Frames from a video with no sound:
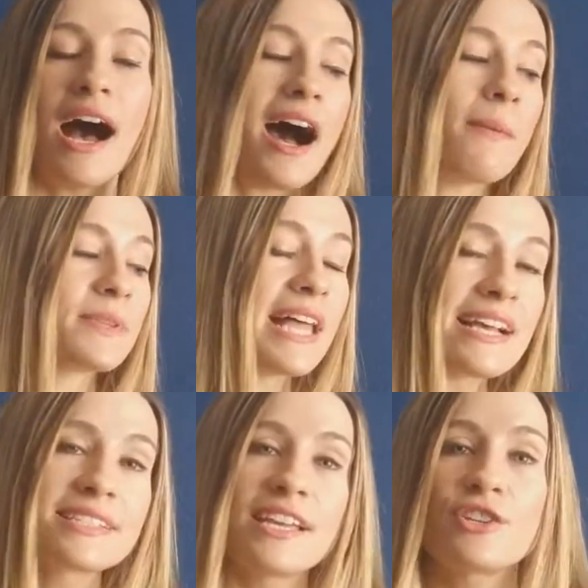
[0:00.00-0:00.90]

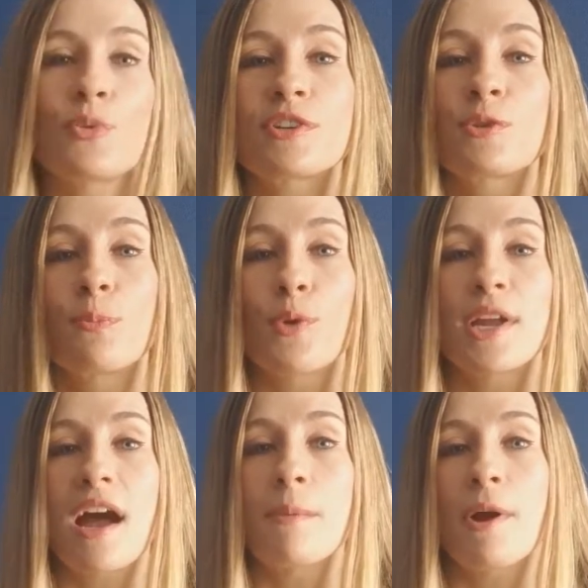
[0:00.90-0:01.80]
Lastly, I just want to
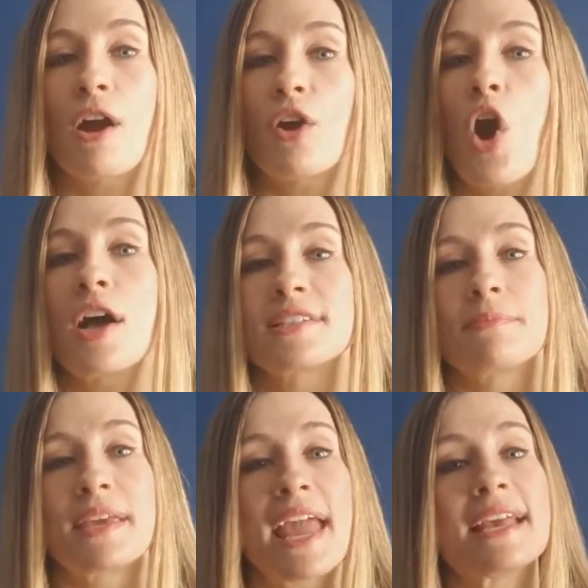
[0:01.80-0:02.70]
bring up our
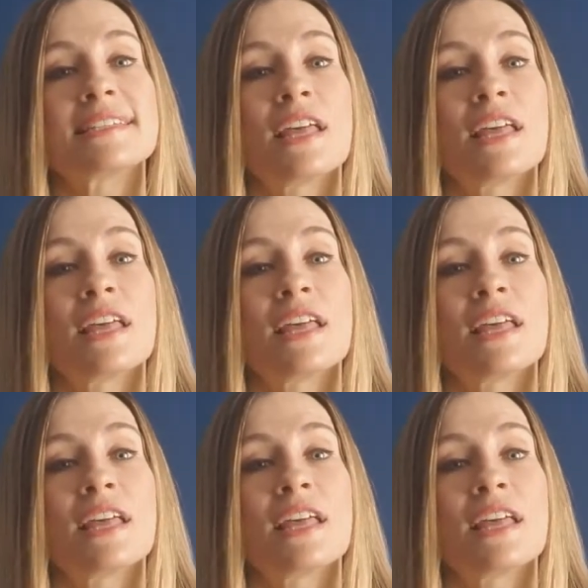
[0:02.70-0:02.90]
awesome case